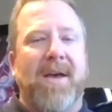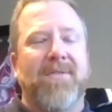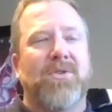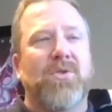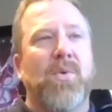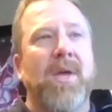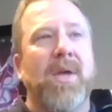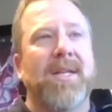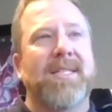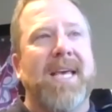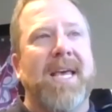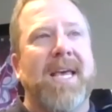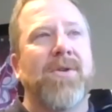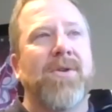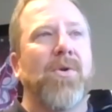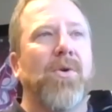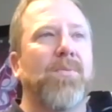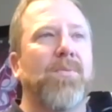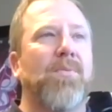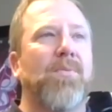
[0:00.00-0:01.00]
I have twin
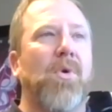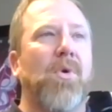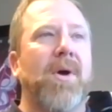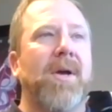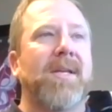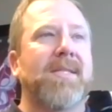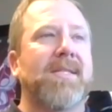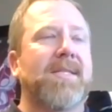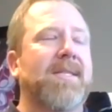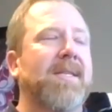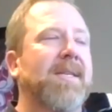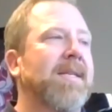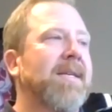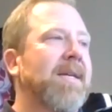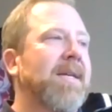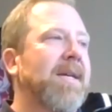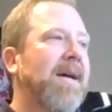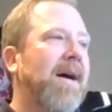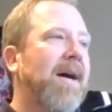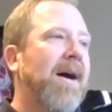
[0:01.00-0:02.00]
10-year-old boys.
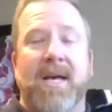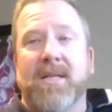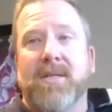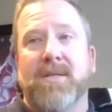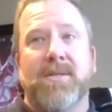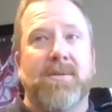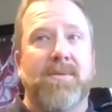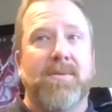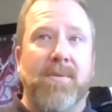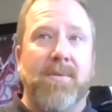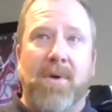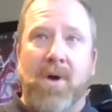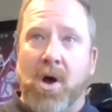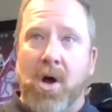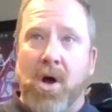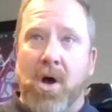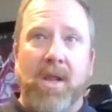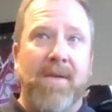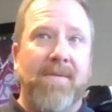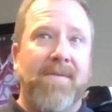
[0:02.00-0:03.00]
As
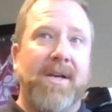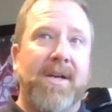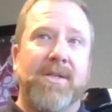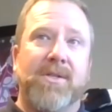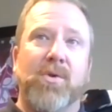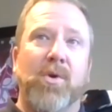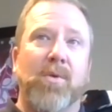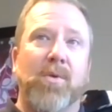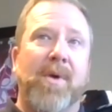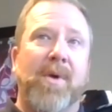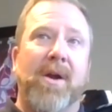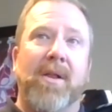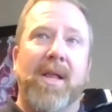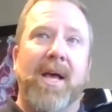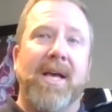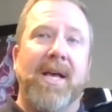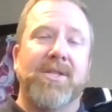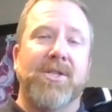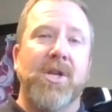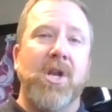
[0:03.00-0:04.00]
all of us who are
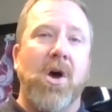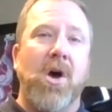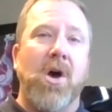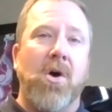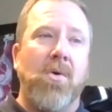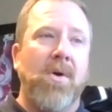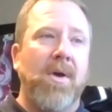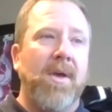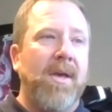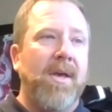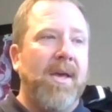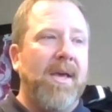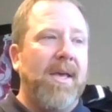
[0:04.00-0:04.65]
paralyzed know,